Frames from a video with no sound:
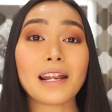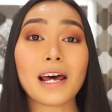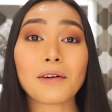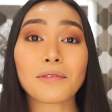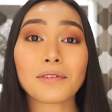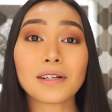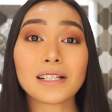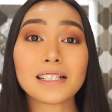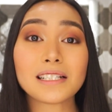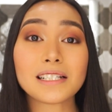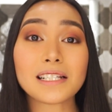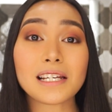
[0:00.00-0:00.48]
Now
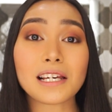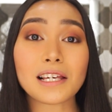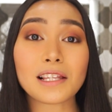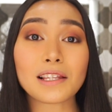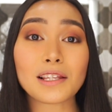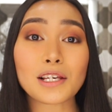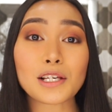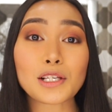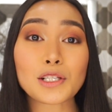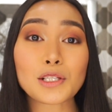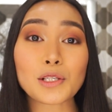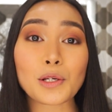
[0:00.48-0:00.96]
I'm gonna take
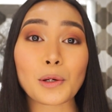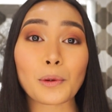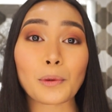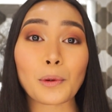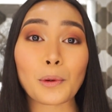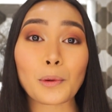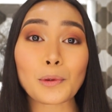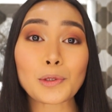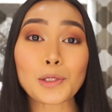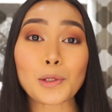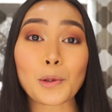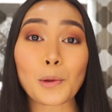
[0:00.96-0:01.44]
this
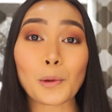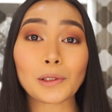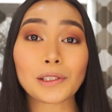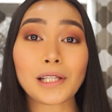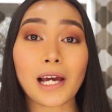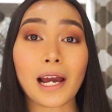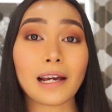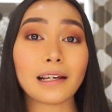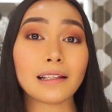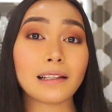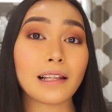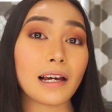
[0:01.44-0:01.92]
rose gold
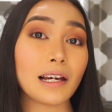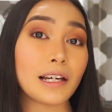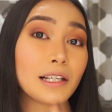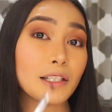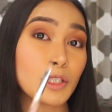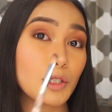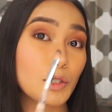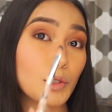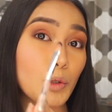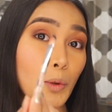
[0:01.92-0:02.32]
highlight